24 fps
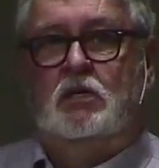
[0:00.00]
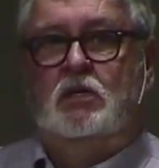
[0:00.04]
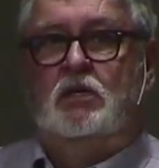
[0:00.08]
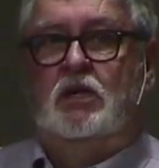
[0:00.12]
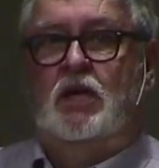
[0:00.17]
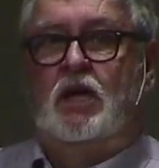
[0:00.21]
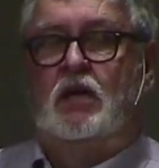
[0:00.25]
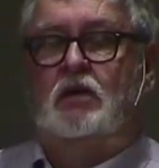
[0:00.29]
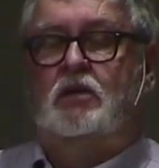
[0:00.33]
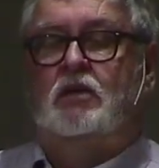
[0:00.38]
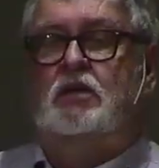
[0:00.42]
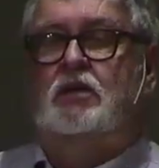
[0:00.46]

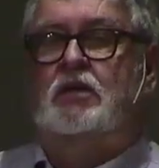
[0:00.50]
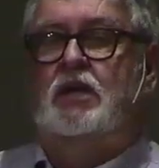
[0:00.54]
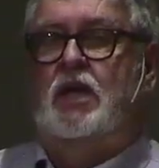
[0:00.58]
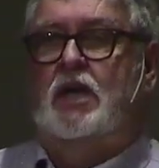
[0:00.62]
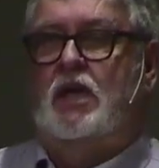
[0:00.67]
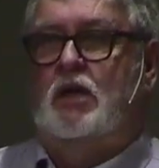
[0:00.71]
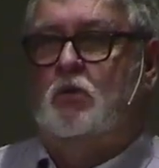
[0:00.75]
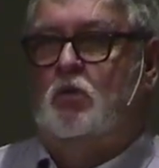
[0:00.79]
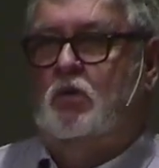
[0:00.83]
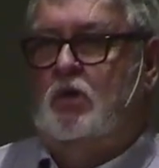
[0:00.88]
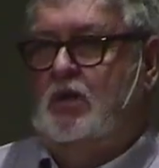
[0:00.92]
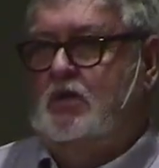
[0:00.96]
Now,
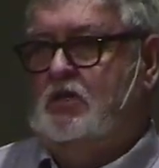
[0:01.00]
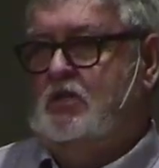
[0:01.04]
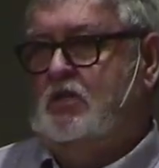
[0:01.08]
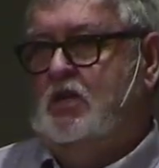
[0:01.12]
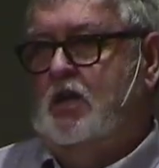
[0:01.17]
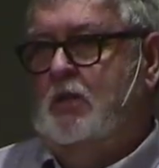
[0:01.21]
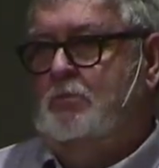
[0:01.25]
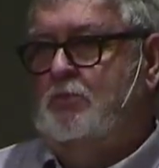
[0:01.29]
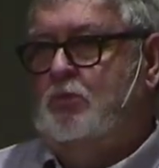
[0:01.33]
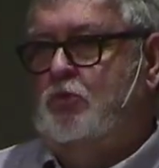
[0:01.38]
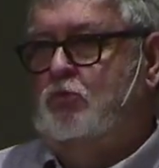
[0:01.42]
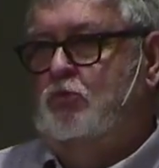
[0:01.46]
today we're at
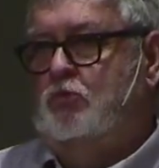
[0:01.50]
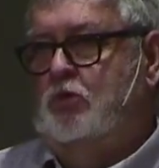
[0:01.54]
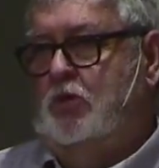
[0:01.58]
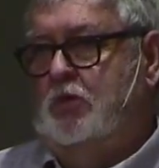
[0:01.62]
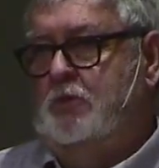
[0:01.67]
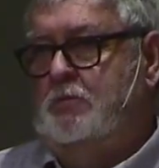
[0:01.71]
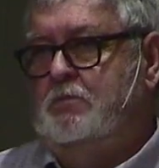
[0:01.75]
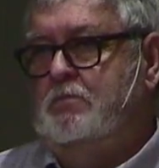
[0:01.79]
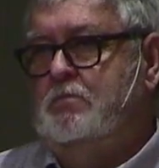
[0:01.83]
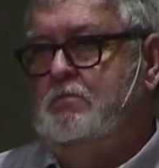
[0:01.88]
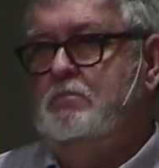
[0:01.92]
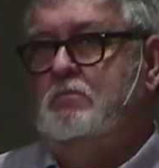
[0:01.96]
step three.
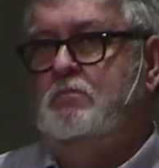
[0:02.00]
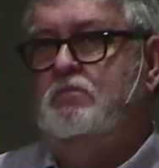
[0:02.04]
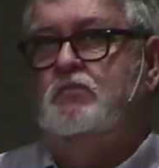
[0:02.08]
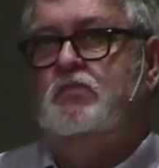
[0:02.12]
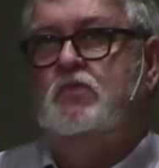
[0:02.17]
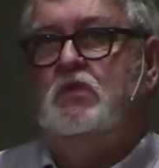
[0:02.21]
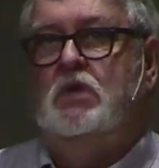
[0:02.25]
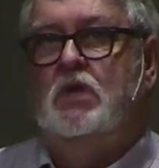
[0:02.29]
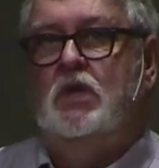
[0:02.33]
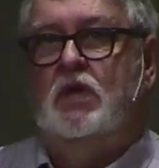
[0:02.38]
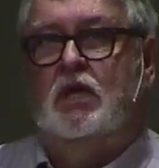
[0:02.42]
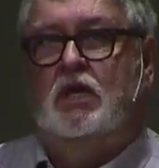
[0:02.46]

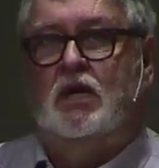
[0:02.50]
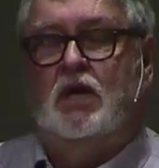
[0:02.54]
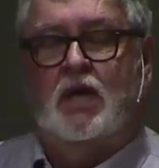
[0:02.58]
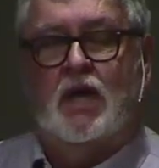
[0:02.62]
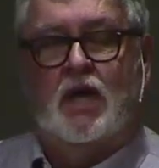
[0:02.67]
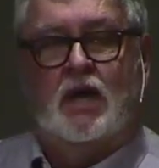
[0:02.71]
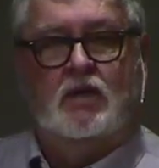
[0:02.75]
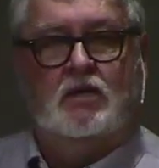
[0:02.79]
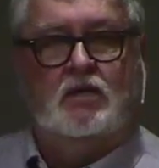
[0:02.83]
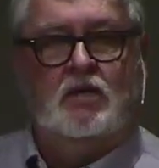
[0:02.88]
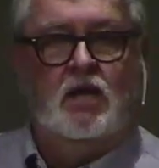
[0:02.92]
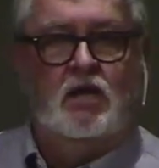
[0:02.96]
And I
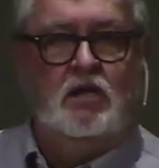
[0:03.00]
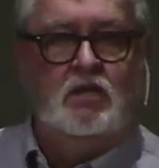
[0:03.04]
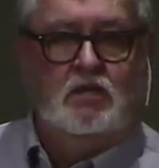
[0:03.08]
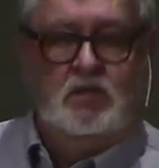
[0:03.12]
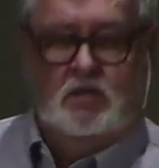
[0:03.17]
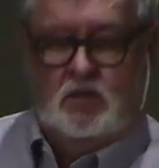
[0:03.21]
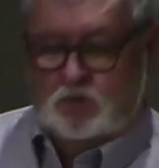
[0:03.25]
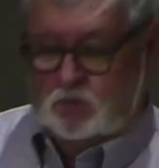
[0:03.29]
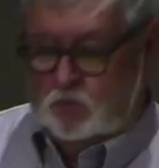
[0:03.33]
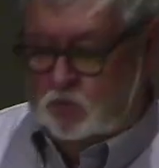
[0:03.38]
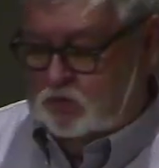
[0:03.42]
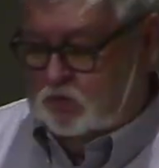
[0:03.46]
got to tell you,
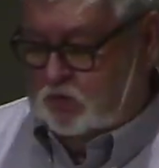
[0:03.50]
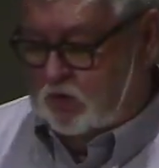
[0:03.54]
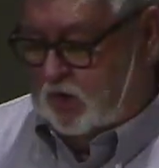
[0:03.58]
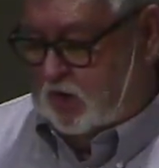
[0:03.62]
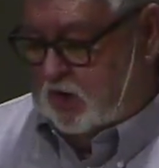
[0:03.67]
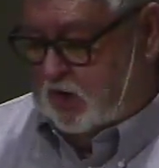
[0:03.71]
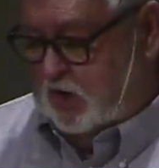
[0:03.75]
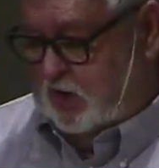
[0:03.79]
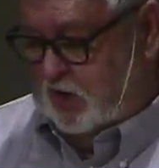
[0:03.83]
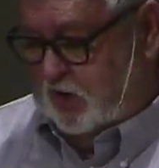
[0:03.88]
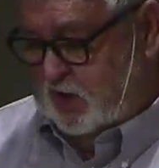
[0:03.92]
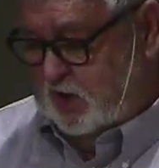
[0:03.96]
this one's
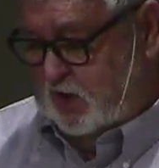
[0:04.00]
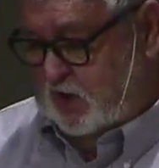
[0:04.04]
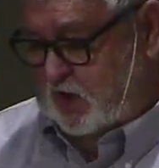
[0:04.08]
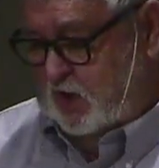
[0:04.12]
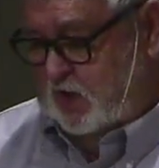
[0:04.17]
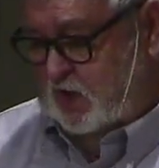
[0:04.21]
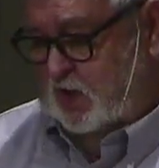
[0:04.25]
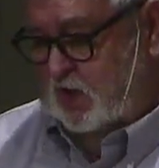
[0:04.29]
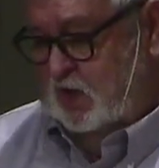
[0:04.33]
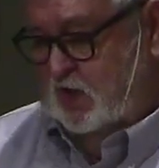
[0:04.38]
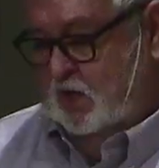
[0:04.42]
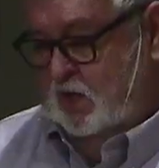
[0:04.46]
hard.
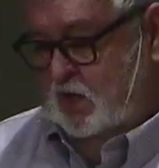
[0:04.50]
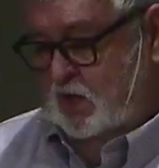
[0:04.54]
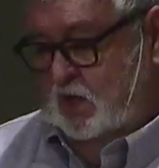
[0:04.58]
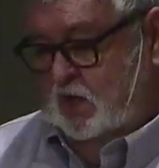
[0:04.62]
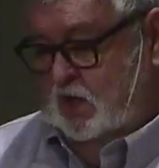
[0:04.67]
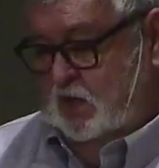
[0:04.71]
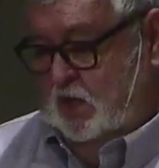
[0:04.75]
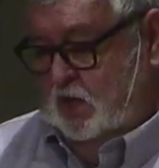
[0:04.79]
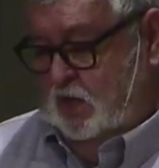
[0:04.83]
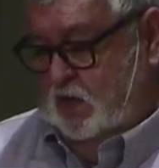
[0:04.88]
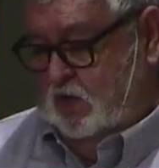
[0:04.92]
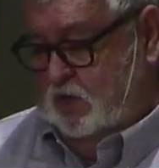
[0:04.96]

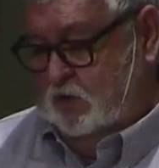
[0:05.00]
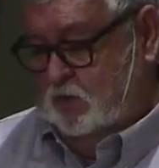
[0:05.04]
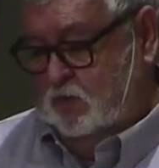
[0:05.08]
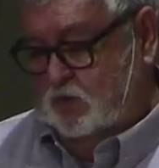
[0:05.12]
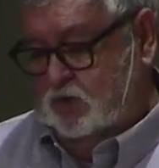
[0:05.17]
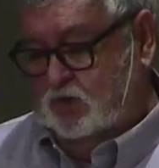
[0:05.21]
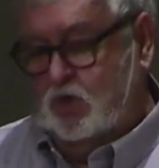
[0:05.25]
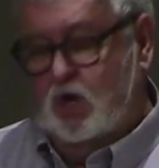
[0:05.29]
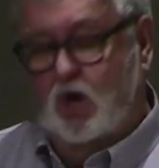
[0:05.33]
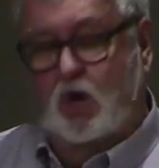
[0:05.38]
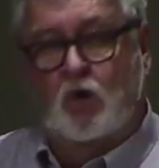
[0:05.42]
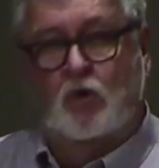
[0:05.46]
This
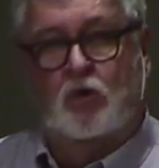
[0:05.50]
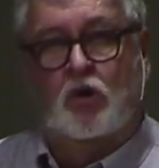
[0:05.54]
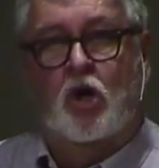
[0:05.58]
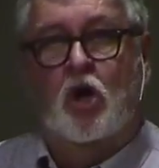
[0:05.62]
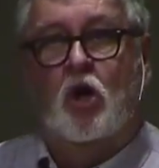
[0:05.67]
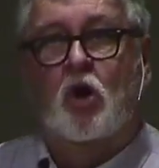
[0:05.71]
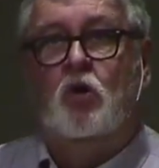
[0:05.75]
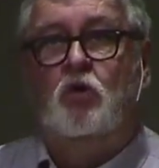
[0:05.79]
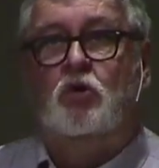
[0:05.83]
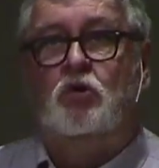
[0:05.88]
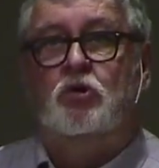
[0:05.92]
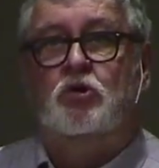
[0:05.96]
one's called
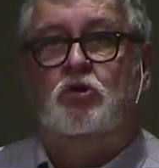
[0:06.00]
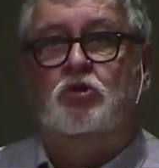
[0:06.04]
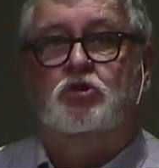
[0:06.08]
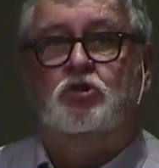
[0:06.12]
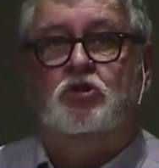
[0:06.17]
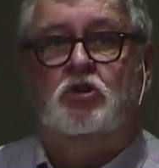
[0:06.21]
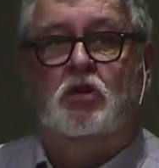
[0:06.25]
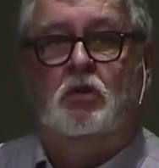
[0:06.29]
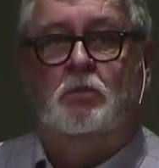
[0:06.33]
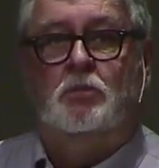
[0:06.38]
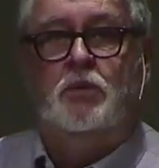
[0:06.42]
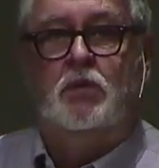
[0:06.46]

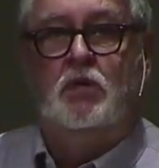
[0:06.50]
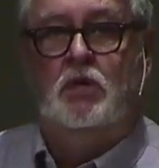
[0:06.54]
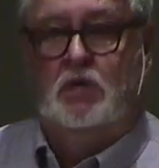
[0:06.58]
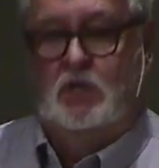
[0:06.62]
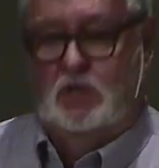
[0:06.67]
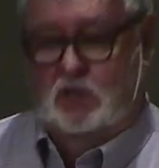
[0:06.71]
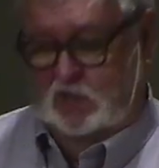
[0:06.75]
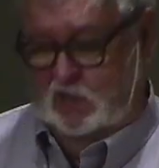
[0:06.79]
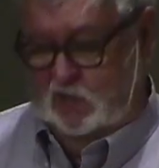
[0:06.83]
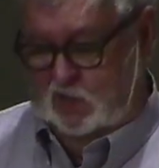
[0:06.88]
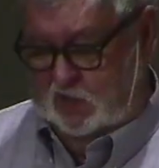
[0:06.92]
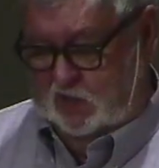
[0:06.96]
ownership.
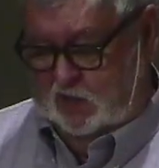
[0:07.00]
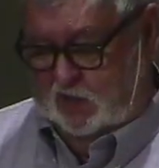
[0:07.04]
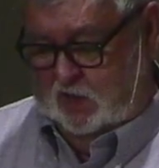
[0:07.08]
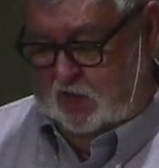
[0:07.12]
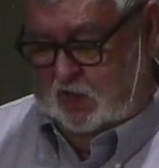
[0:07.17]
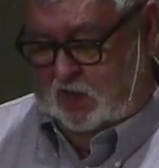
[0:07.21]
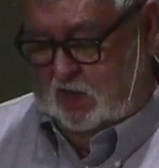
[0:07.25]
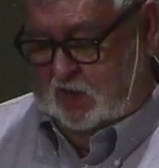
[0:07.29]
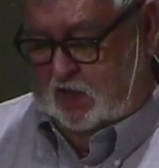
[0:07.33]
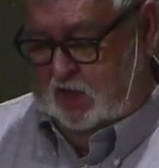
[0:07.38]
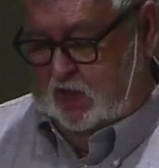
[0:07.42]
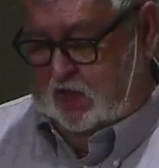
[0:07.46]

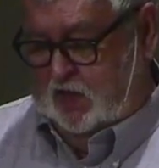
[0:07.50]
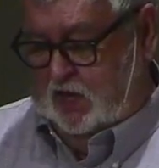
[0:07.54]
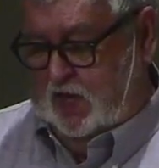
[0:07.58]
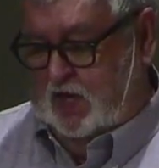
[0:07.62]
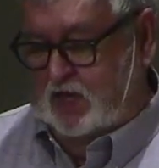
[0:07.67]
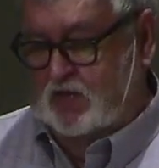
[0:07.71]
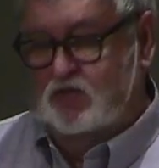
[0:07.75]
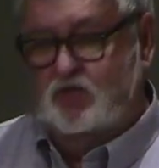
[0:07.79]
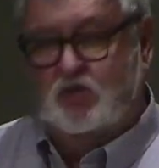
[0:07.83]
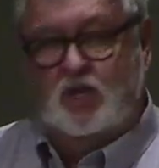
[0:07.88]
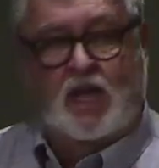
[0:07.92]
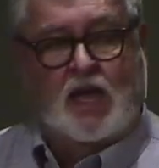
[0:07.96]

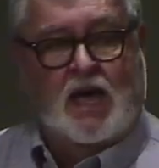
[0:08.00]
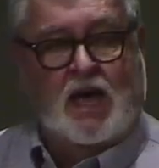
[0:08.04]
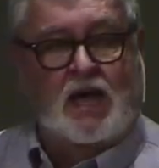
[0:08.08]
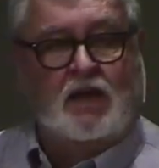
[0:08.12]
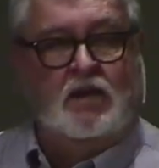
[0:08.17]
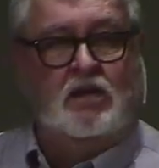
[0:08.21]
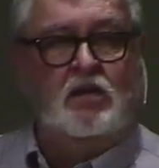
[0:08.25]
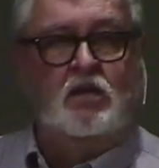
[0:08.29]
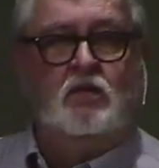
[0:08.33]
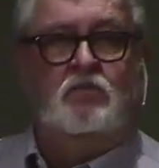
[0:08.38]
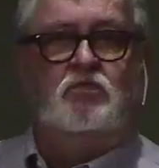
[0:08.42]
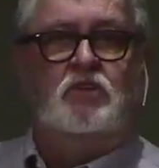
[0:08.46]
And it's the
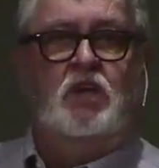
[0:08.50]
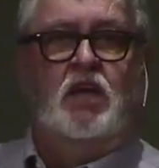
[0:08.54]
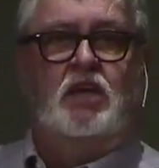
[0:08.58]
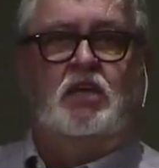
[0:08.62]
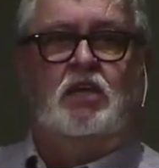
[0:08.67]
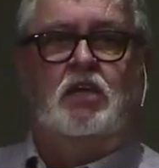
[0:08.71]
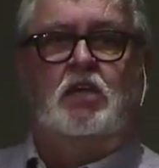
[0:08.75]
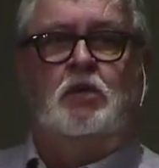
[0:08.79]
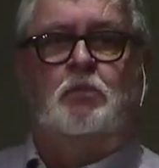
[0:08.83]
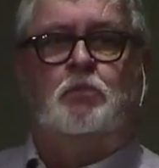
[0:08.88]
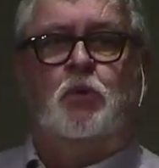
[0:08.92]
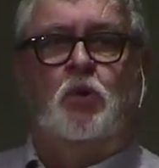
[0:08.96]
idea of
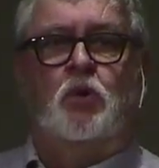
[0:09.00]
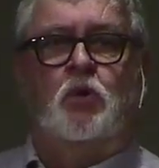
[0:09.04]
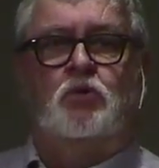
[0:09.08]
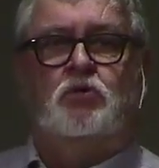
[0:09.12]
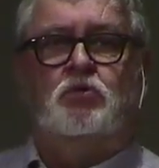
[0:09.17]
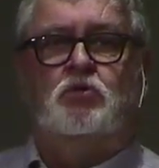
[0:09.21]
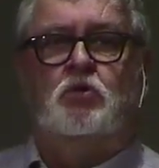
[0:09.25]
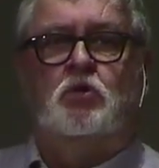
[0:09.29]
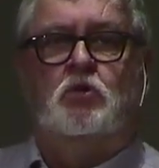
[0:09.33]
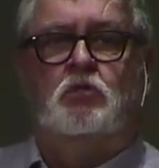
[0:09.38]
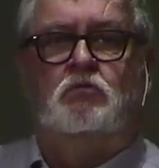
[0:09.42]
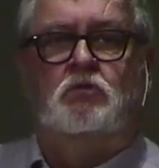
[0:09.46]
taking
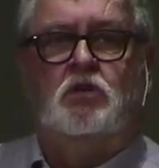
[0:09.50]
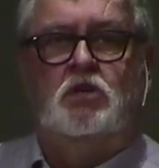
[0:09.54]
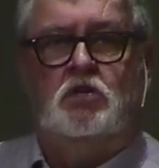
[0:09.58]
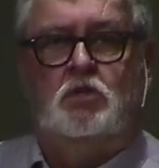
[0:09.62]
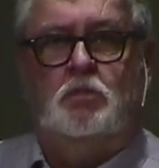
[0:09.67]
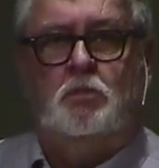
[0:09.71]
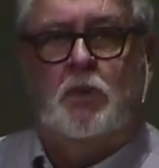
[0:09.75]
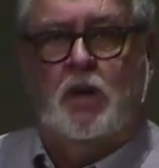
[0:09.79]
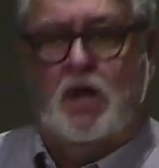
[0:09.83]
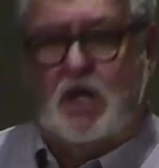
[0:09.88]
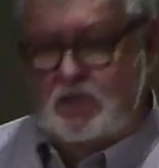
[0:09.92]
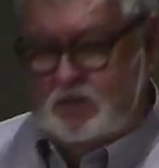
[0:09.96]
personal
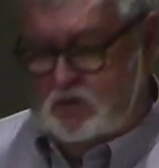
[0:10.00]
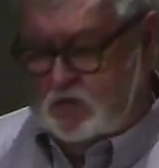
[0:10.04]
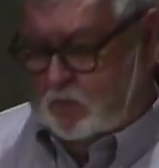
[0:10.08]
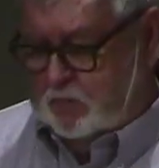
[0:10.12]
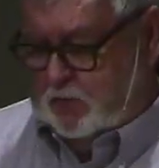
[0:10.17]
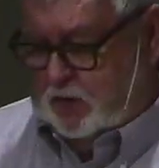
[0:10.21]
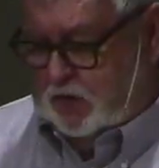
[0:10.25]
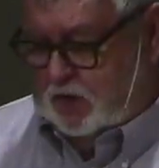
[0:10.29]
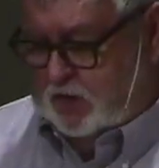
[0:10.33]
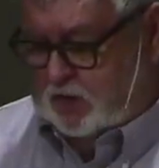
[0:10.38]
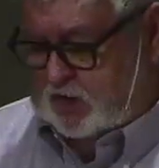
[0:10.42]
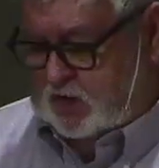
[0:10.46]

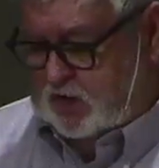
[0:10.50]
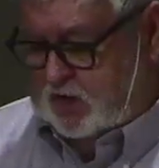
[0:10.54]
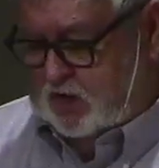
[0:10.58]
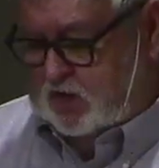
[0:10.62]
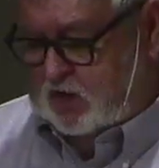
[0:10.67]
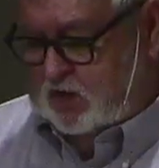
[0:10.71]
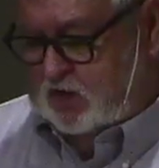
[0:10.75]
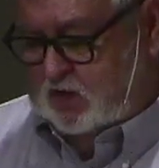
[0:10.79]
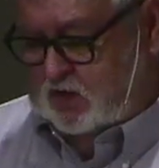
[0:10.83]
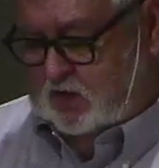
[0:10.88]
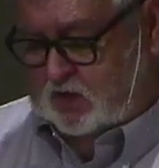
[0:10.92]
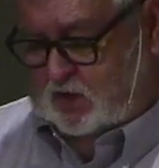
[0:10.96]
responsibility
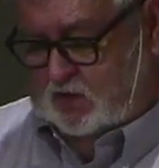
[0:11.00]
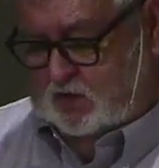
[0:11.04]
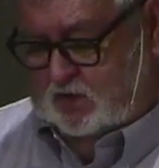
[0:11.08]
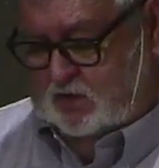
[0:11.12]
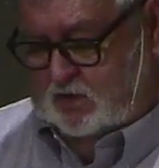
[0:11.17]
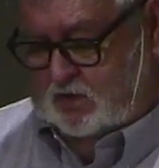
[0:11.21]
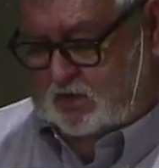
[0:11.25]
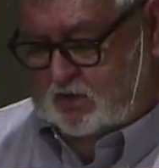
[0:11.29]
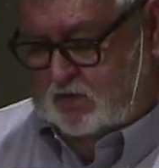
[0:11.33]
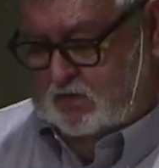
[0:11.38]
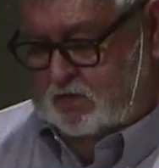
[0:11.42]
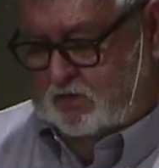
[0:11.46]

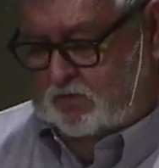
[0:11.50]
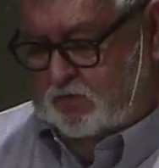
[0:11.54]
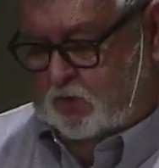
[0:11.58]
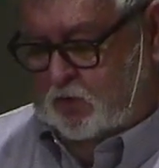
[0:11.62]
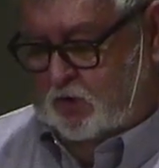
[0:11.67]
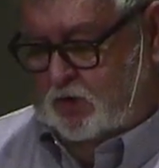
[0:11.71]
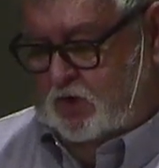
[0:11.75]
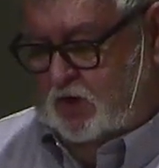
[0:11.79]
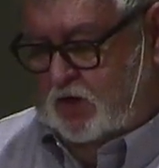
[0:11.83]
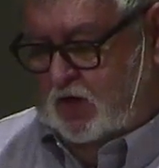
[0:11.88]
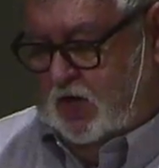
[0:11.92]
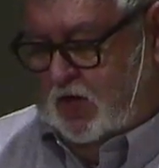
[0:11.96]

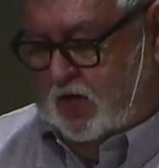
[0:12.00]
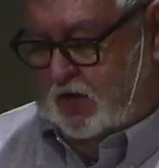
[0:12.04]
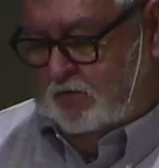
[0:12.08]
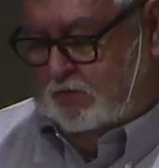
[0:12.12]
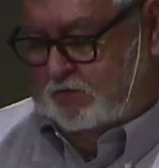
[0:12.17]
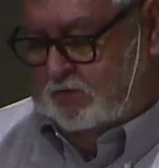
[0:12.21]
for your life.